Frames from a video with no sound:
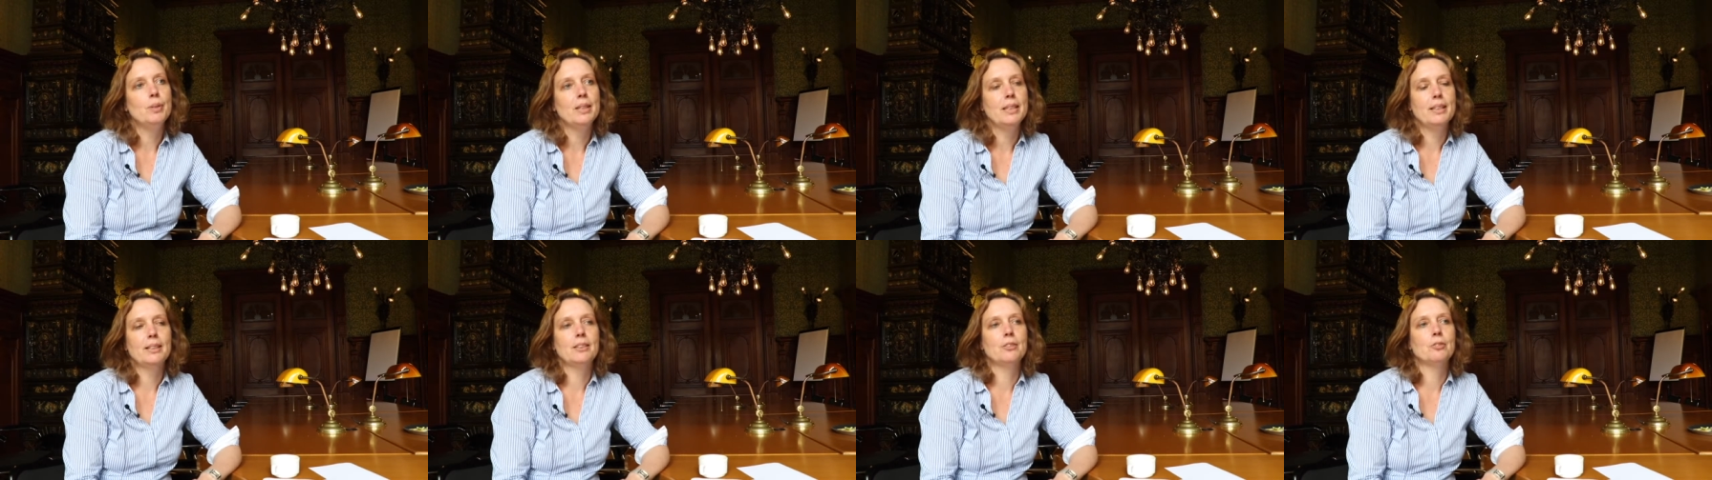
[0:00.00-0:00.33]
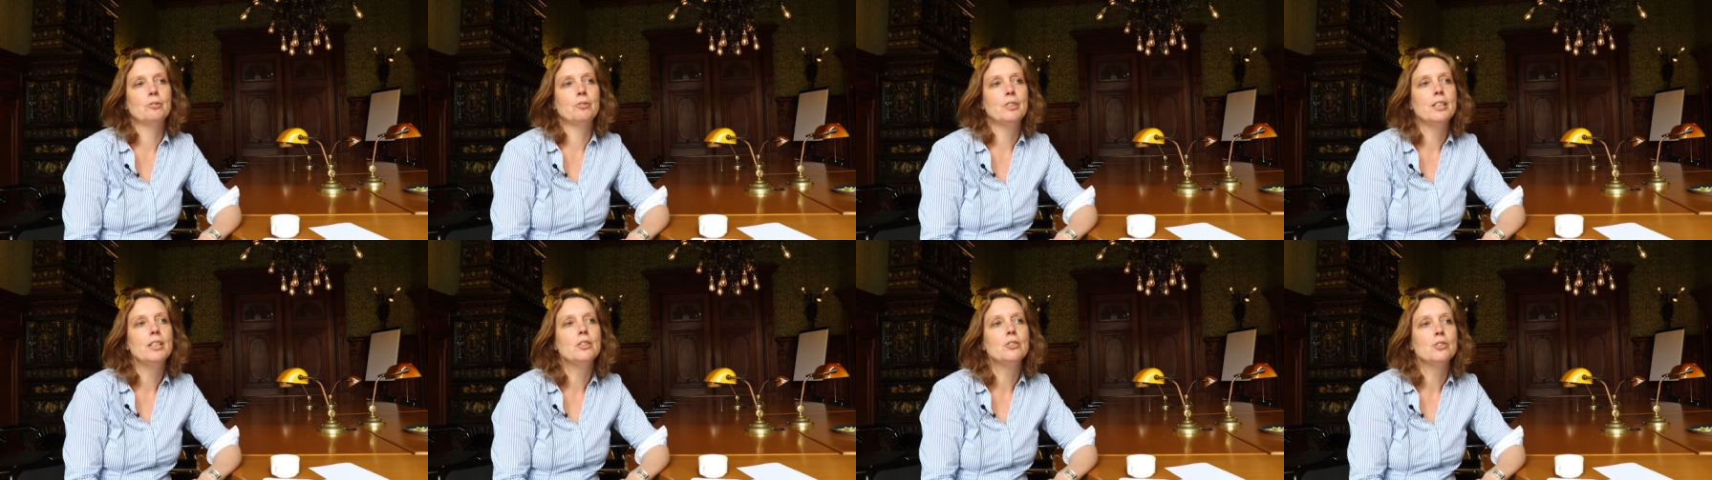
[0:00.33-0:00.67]

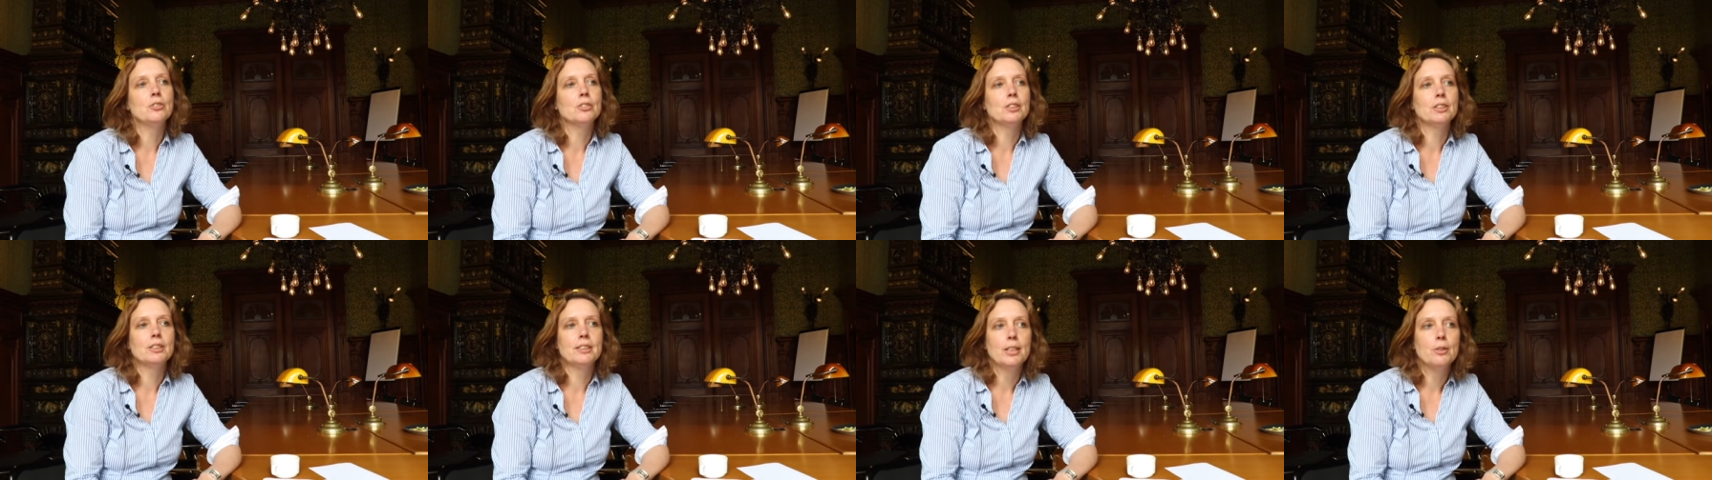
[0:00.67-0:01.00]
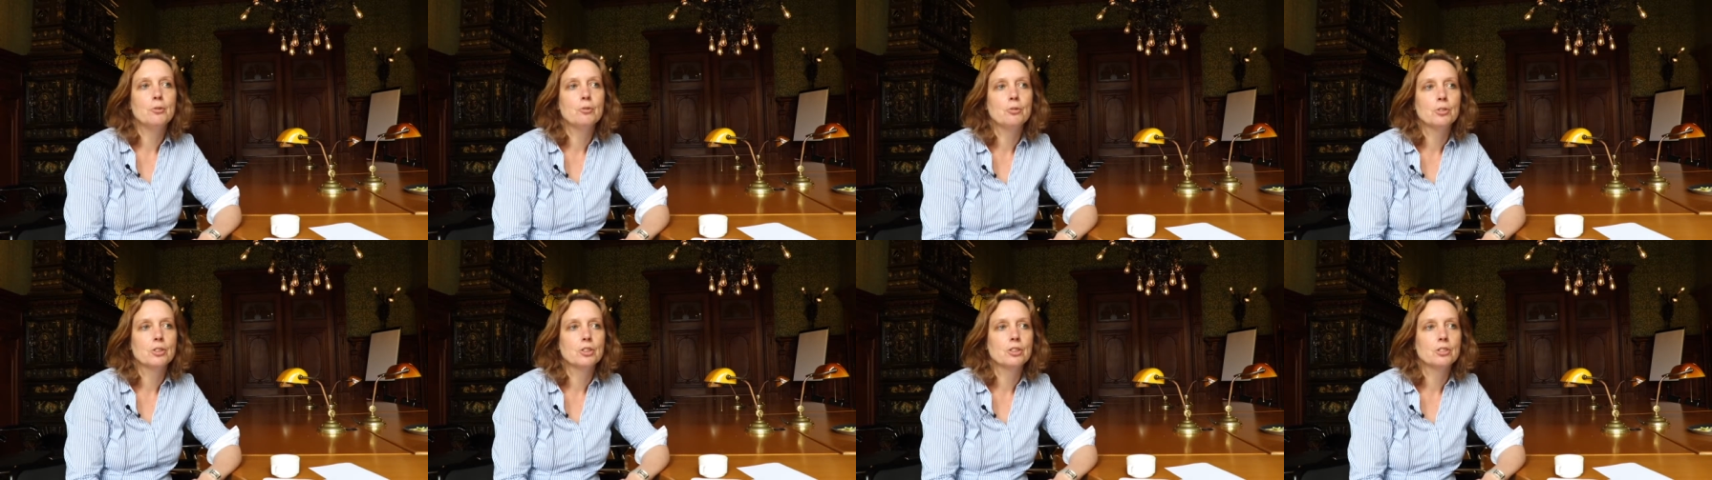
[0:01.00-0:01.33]
big research
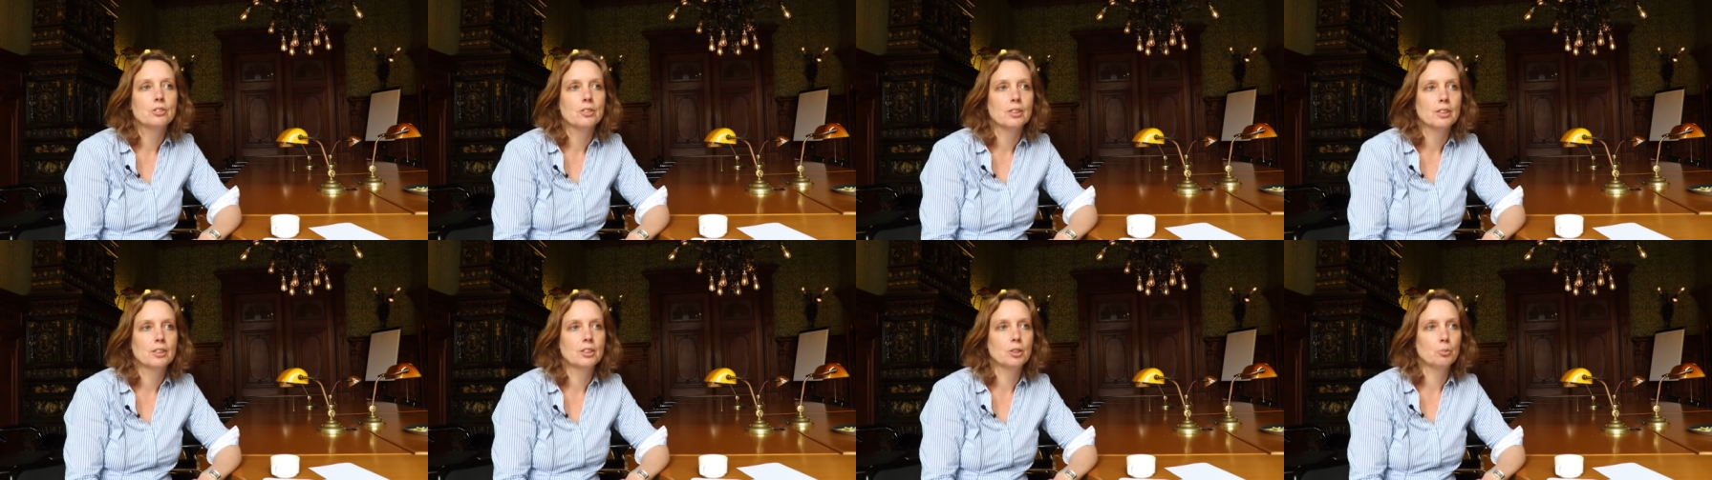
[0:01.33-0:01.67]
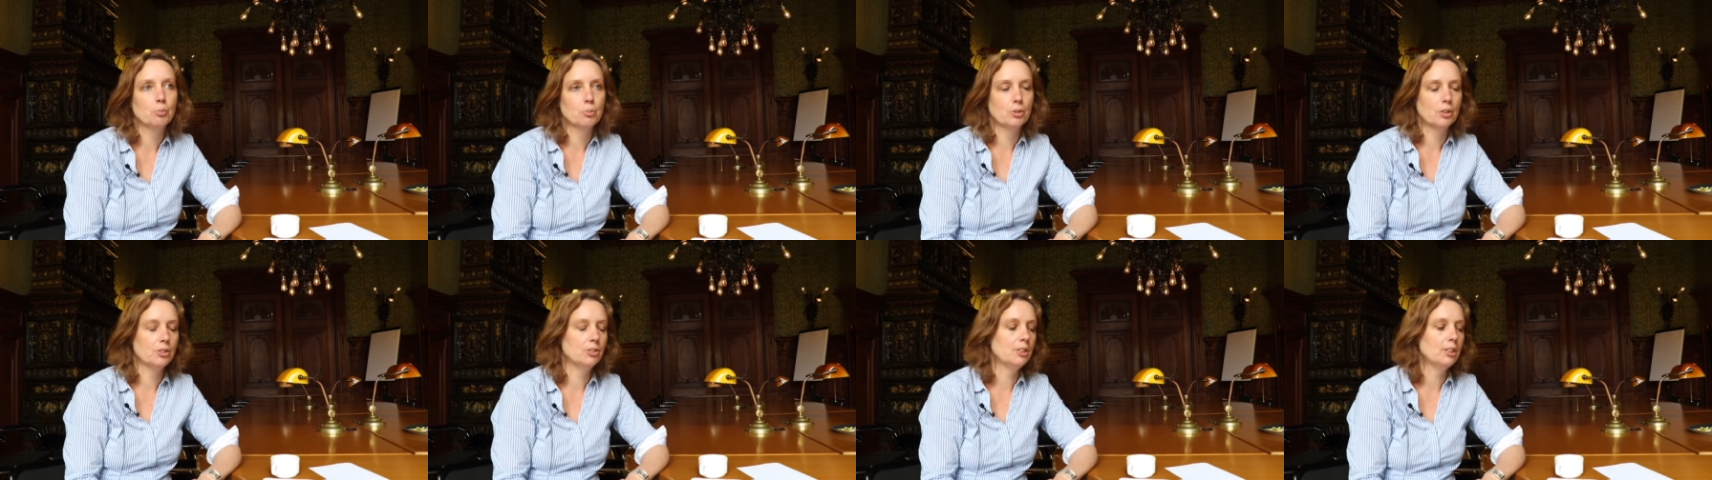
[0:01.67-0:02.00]
infrastructure
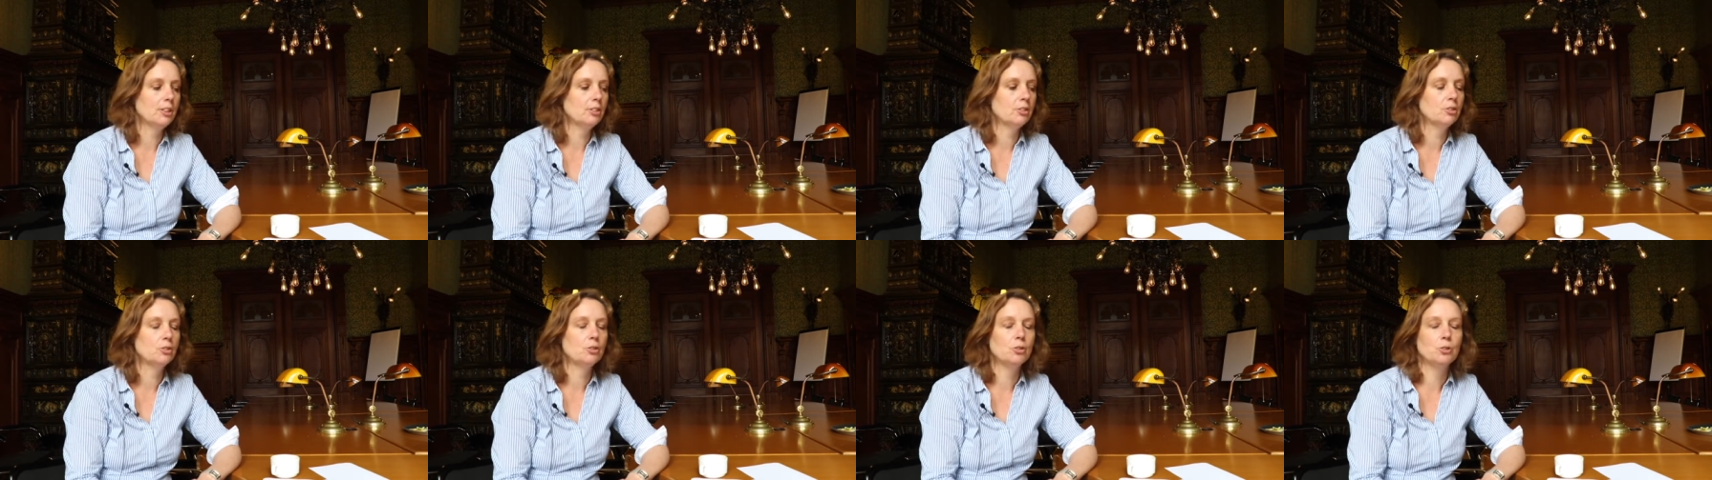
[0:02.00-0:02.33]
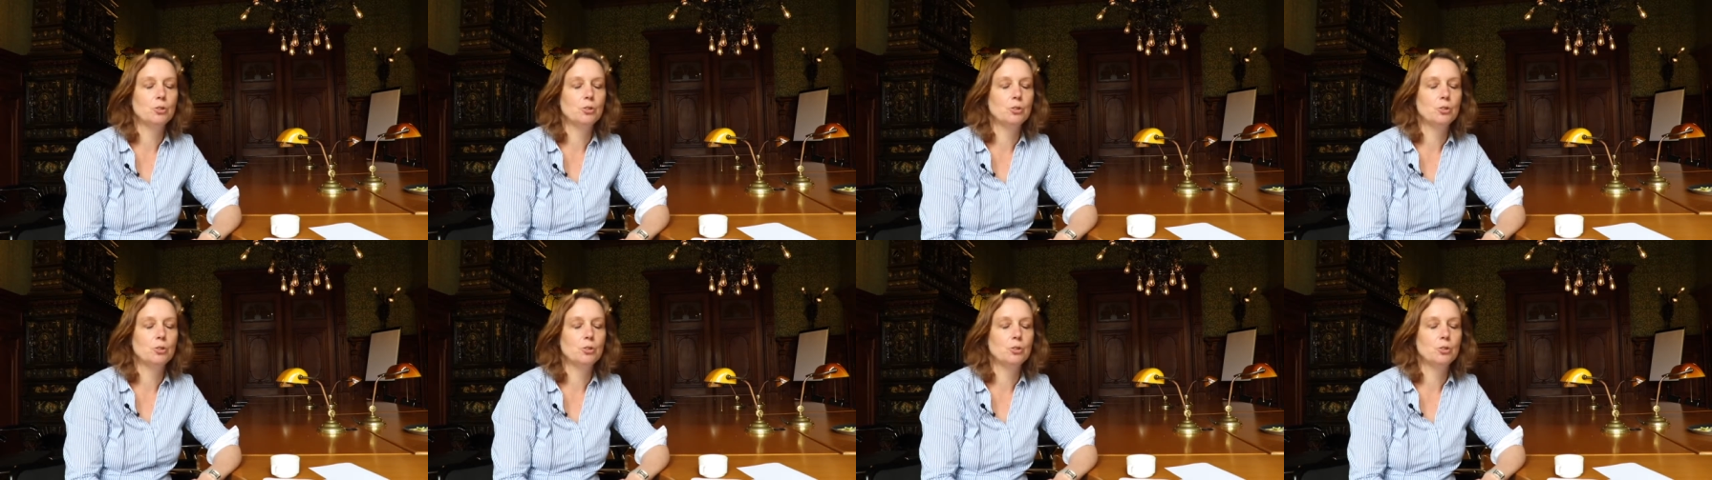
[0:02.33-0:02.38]
projects,